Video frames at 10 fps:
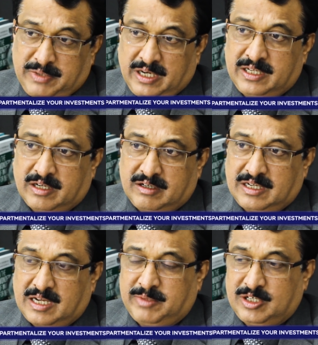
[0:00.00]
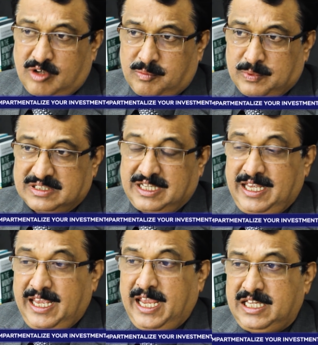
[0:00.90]
building a retirement corpus.
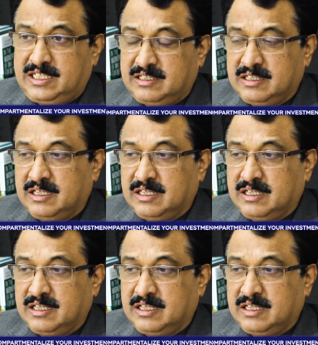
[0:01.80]
Each